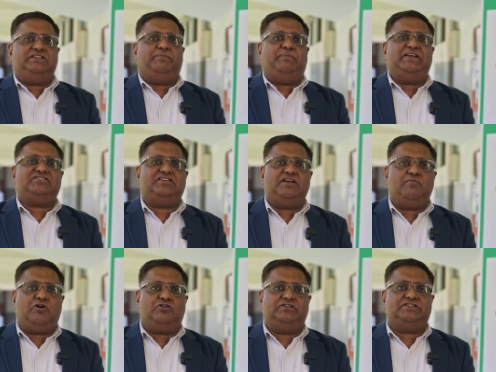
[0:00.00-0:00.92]
the best thing
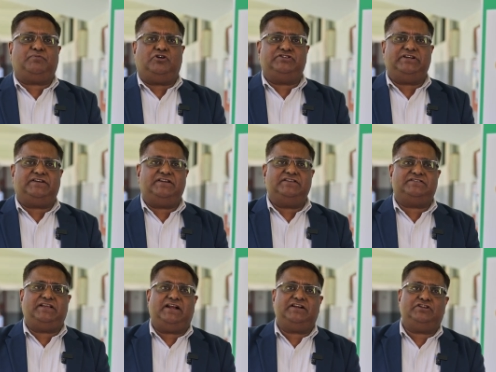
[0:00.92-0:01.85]
about this project is
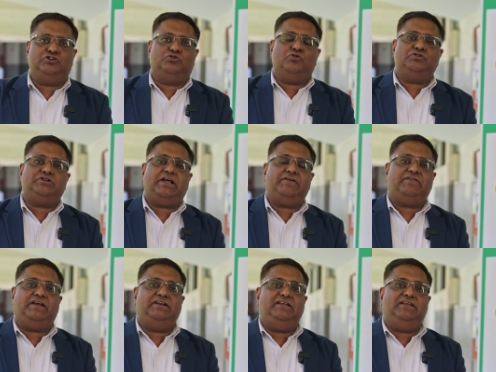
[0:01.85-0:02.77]
that you don't have
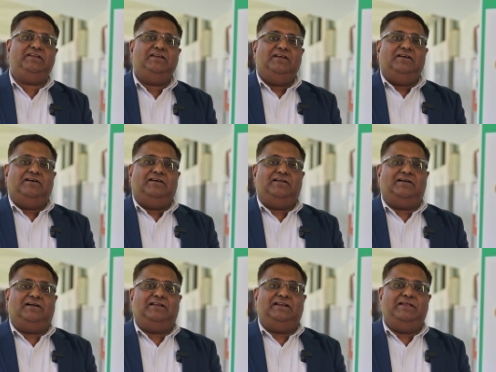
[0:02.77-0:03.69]
any
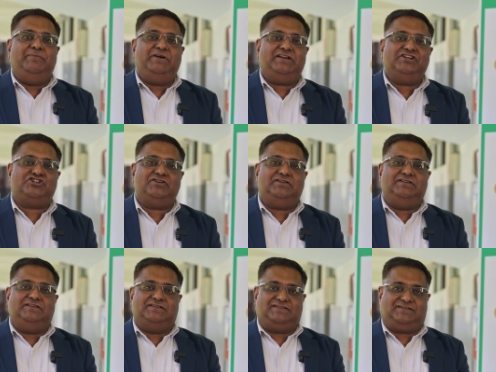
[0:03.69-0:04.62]

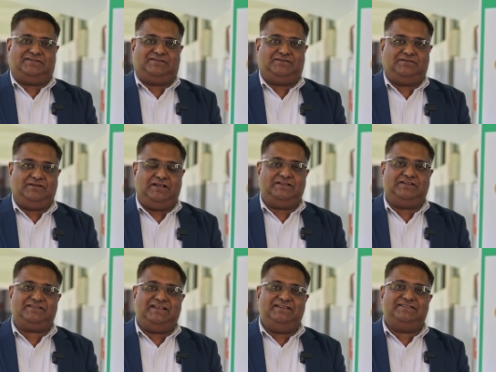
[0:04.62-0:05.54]
limitations in the
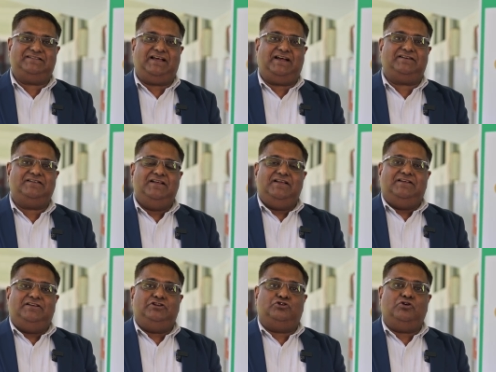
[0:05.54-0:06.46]
sense that
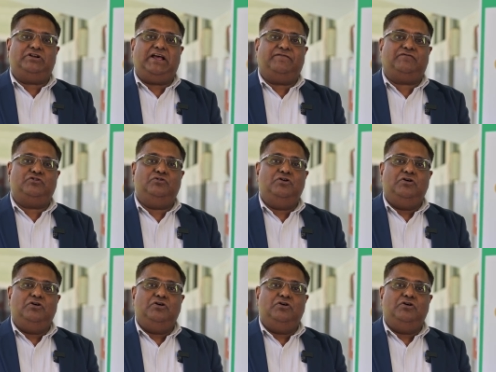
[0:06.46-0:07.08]
you don't have to